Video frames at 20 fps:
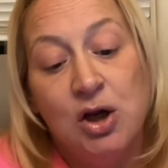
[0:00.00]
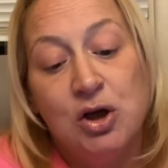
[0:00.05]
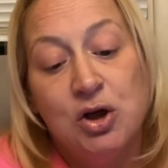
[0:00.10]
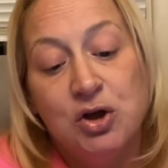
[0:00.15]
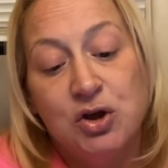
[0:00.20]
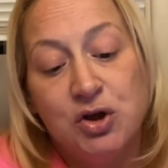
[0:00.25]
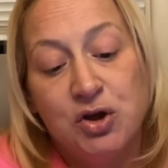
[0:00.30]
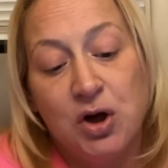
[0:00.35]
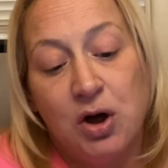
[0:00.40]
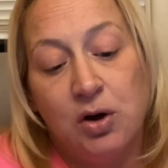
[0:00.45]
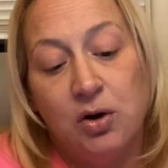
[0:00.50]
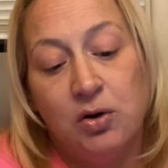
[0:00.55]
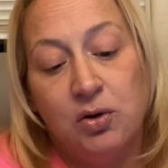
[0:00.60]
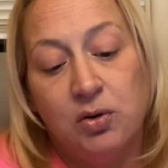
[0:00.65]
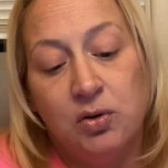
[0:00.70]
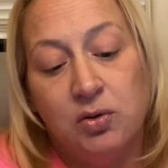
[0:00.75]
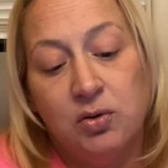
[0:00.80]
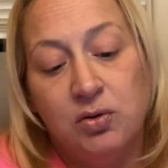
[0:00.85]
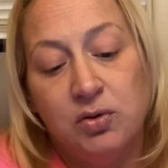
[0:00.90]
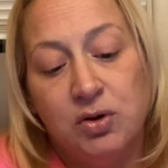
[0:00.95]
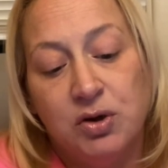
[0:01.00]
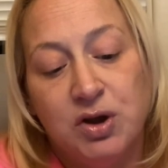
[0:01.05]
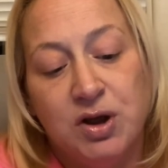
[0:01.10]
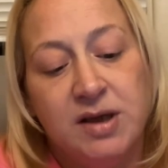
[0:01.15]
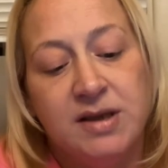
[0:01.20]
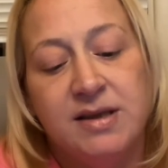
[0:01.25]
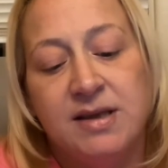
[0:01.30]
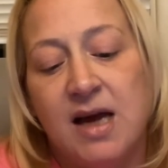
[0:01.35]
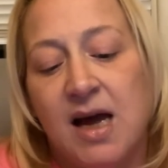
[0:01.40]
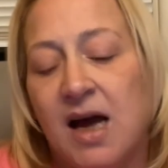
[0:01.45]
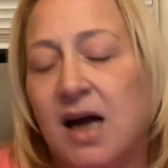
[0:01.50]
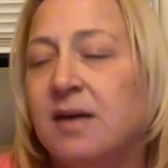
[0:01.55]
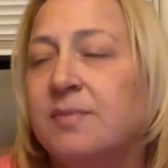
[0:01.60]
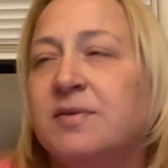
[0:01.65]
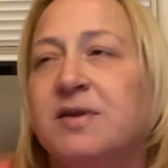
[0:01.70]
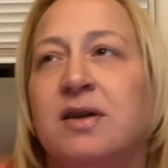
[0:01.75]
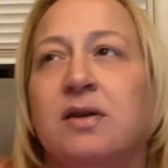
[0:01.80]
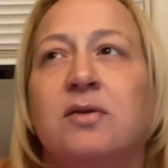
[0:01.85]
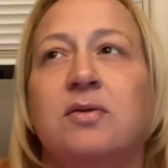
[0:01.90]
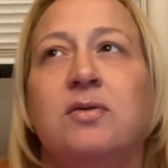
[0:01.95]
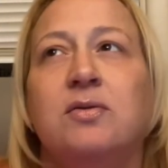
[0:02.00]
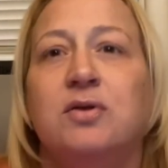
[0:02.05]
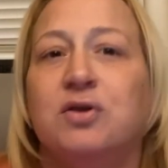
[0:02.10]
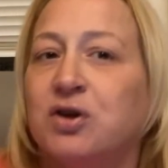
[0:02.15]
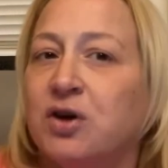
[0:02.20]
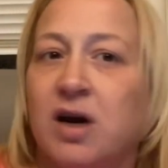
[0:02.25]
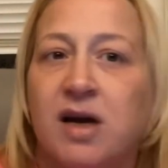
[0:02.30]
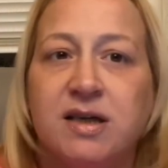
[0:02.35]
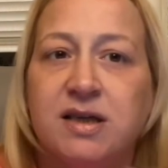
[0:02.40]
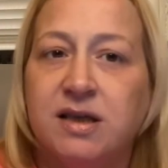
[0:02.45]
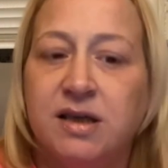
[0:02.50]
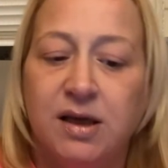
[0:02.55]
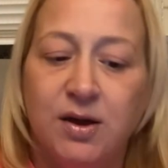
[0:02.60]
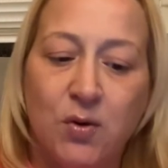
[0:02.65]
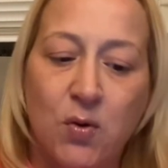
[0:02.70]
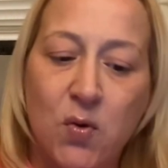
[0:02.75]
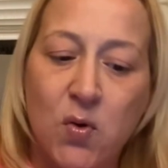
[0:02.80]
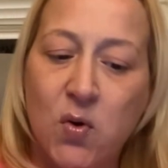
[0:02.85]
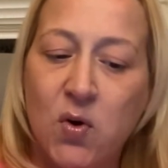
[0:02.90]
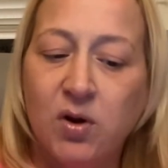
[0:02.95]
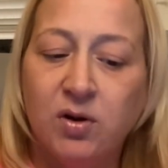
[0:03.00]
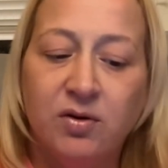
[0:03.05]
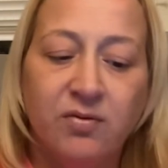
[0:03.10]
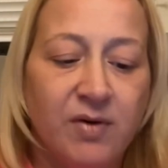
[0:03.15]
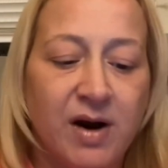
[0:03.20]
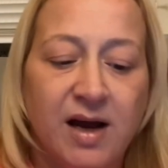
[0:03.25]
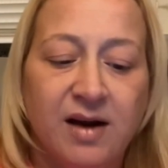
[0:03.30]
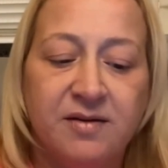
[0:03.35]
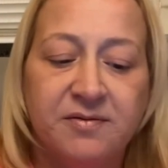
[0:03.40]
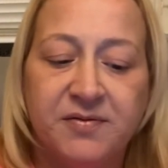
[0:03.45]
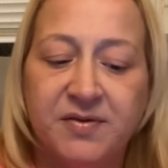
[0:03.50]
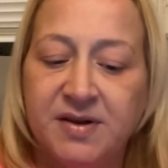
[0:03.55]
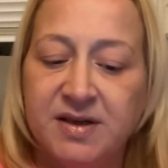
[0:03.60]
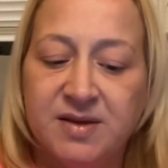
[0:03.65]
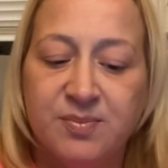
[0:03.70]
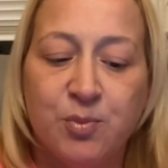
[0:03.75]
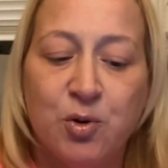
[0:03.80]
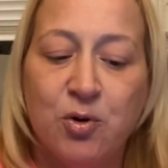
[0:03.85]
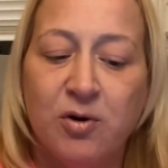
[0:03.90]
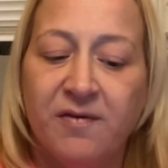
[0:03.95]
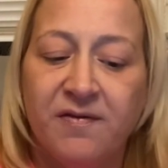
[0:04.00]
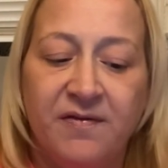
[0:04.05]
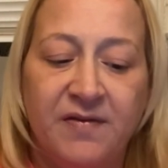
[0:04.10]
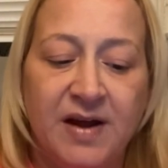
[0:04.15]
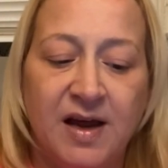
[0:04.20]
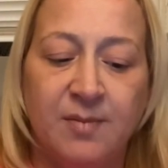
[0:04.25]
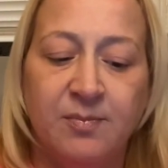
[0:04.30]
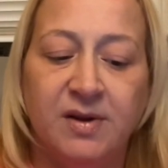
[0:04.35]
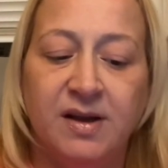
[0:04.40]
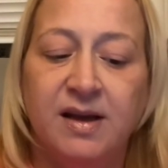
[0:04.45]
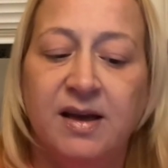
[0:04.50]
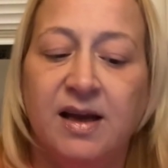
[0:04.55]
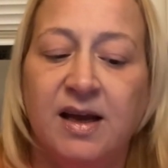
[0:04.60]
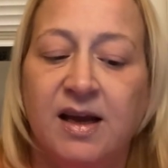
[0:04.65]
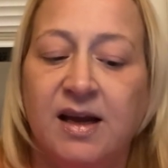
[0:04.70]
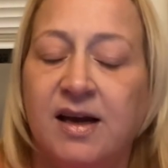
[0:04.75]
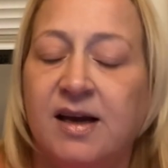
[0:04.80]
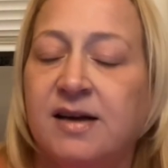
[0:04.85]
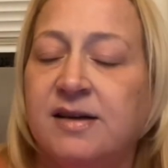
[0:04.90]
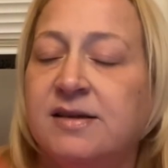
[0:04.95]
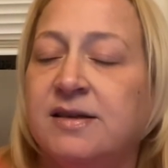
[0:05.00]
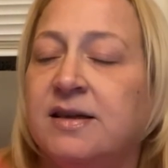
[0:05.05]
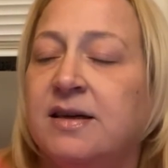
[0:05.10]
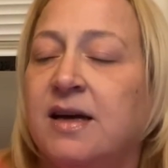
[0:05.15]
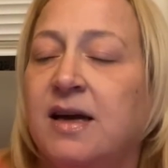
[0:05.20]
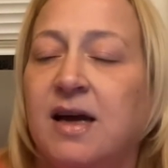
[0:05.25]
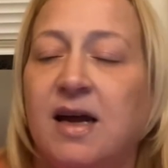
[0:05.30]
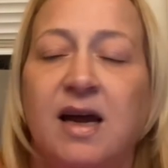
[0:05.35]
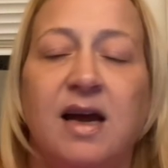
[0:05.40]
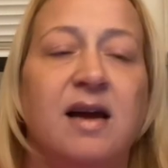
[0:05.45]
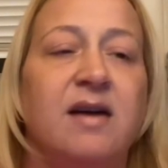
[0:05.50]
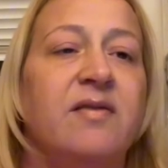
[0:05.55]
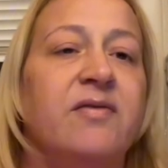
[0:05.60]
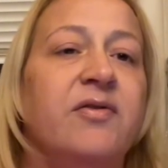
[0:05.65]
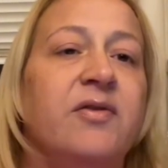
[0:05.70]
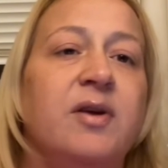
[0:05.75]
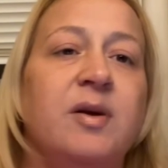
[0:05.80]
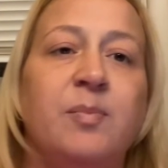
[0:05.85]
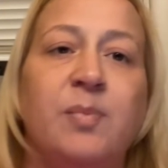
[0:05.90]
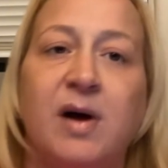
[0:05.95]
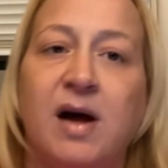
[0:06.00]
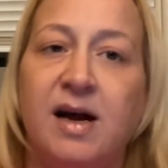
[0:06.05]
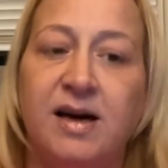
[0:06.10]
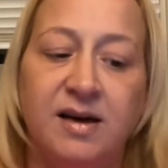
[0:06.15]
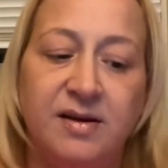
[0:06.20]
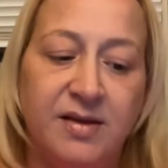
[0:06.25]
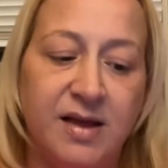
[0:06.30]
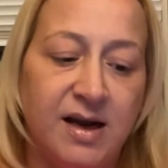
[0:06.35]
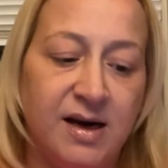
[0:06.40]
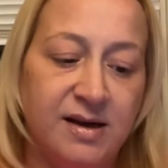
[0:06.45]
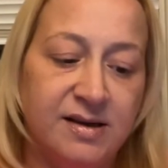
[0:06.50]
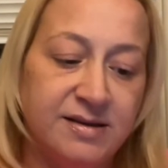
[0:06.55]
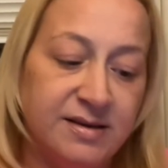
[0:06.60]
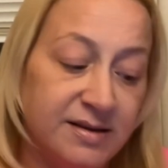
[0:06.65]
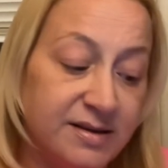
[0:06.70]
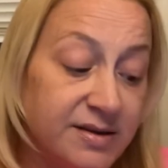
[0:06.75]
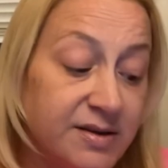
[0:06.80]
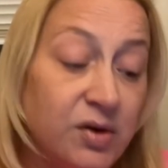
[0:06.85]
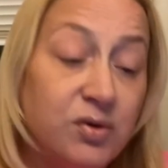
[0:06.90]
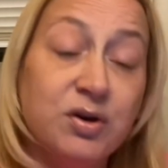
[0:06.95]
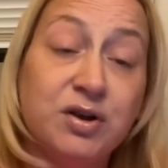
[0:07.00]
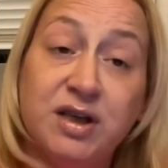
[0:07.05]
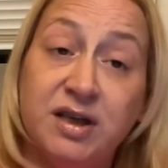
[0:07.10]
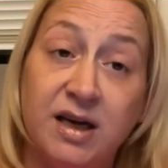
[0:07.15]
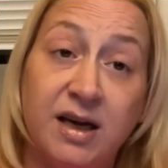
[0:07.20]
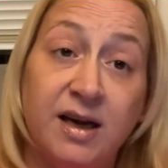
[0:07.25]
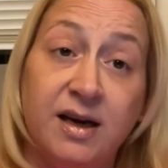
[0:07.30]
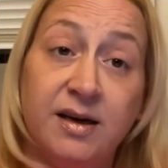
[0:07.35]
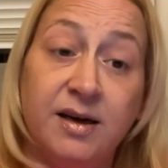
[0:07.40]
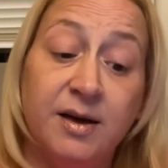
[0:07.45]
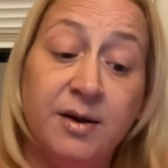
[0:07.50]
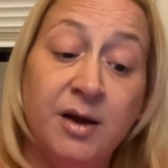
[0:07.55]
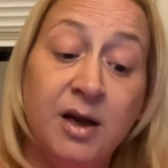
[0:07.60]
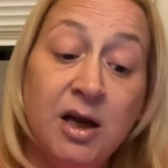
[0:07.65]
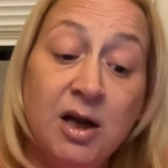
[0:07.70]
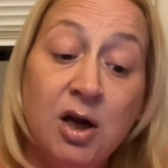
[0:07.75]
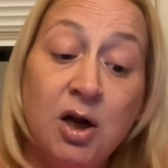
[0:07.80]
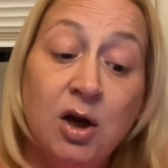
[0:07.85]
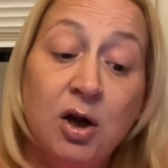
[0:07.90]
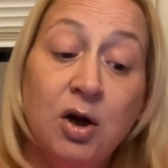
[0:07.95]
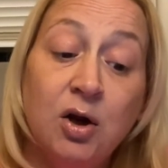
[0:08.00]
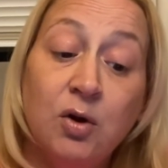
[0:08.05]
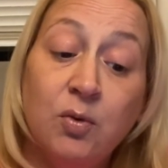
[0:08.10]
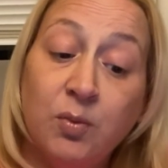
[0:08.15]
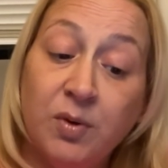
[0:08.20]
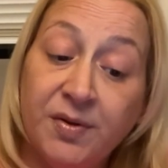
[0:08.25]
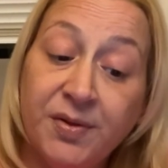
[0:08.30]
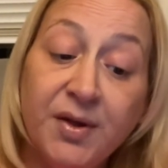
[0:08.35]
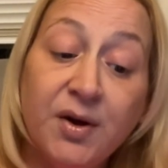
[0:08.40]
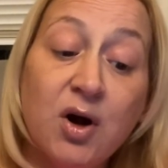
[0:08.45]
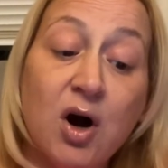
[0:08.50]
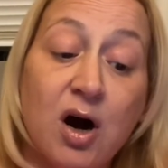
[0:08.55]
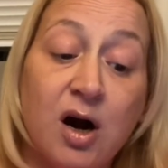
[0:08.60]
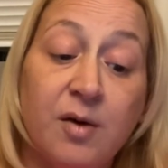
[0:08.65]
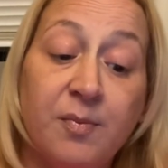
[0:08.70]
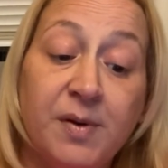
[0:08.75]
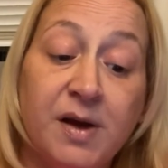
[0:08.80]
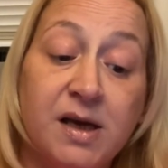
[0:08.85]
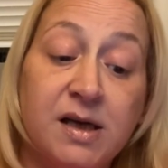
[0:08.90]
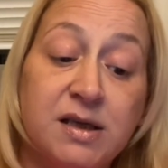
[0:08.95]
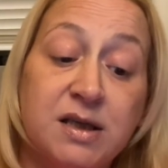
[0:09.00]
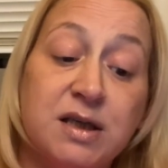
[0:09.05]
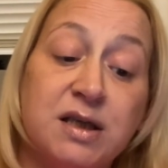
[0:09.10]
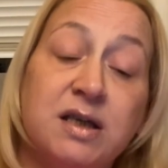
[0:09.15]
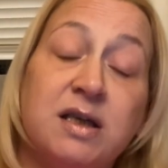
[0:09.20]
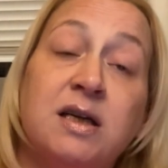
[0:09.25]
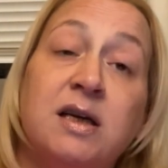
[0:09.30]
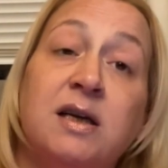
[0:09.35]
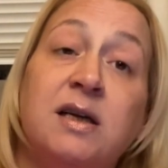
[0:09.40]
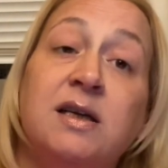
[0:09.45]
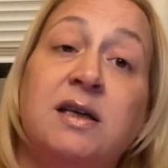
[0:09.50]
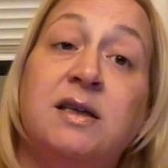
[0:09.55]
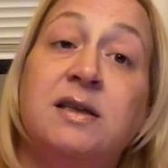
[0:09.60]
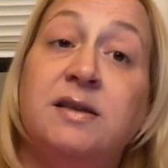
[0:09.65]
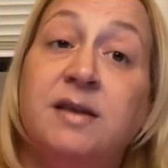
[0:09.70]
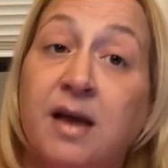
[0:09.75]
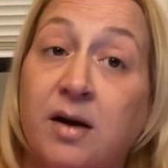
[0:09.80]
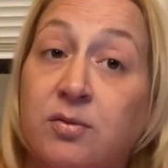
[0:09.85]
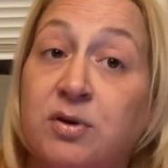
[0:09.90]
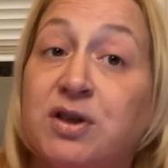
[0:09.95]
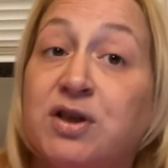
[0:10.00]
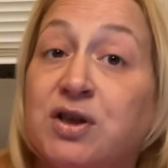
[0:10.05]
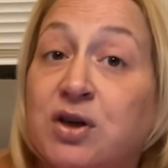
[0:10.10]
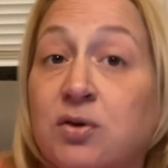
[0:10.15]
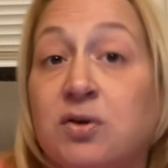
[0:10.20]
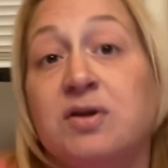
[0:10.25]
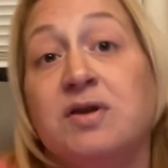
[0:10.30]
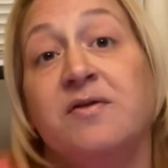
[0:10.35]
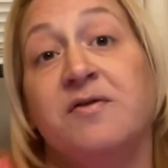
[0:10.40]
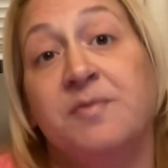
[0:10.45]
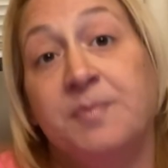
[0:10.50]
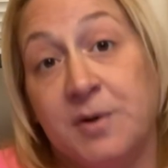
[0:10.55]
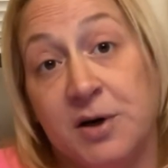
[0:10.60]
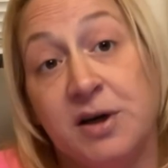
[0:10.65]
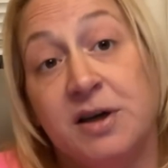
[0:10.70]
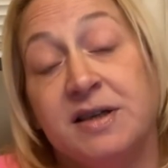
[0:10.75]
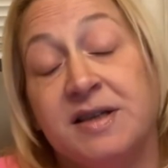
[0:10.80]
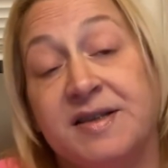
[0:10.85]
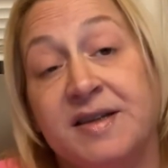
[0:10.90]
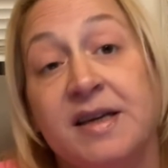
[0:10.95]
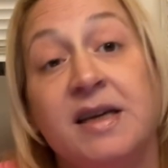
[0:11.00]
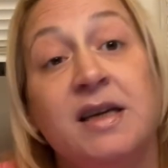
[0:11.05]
So just absolute tragedy all around for this poor family and everybody that is associated with the garbage. That was Joseph Barsi.